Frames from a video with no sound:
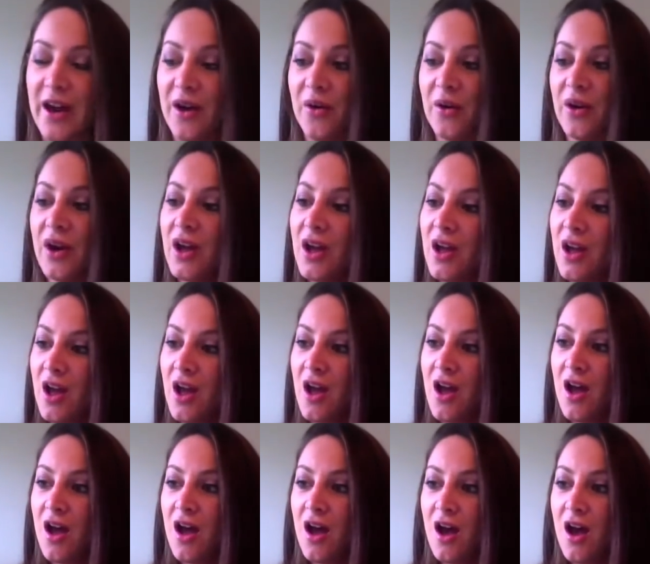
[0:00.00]
Now,
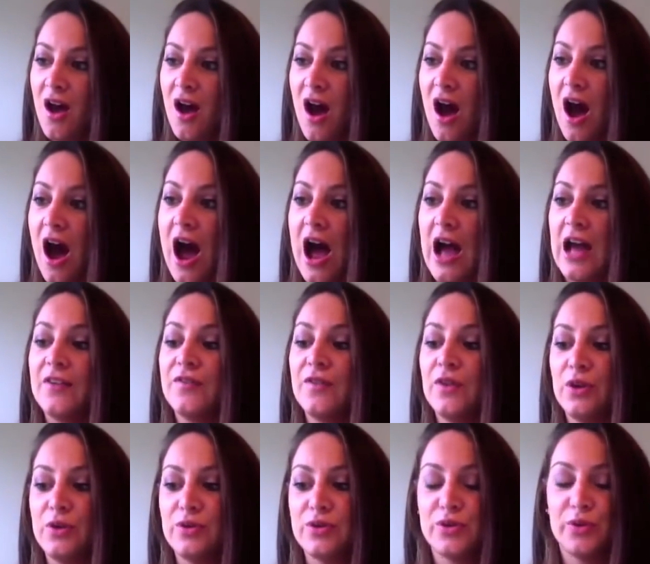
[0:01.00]

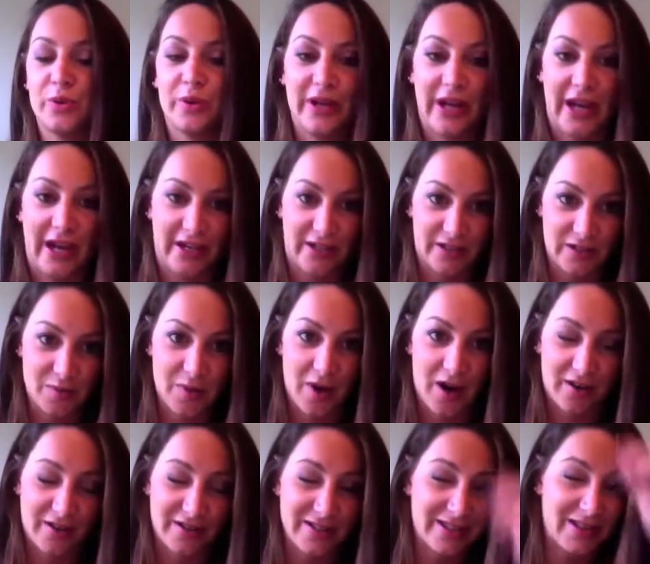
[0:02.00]
I've used
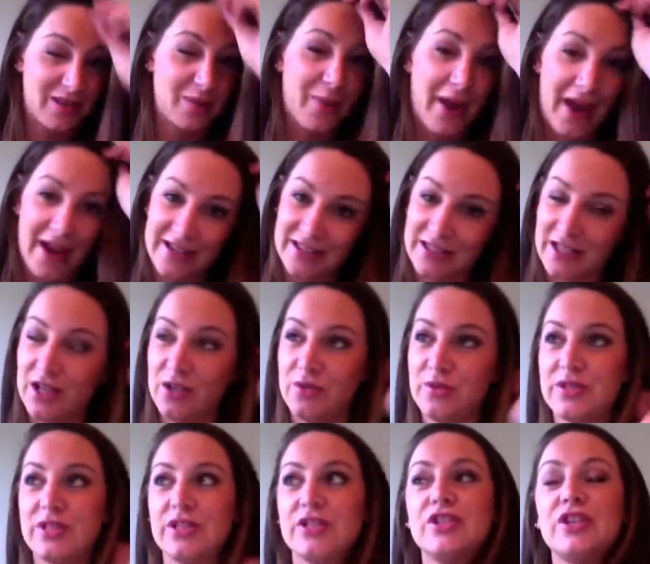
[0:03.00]
Organix products in the past.
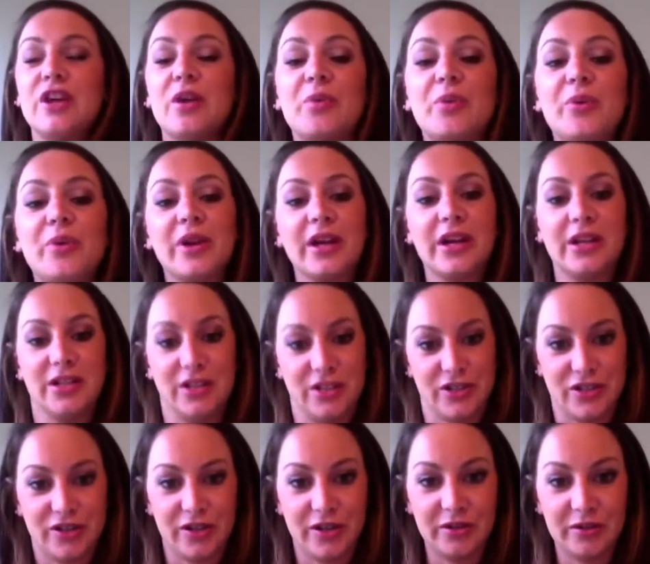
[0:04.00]
I used a shampoo and a
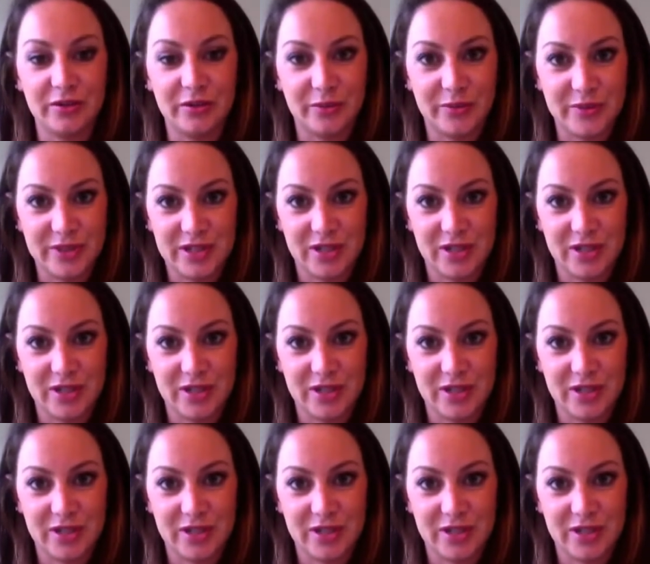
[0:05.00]
conditioner.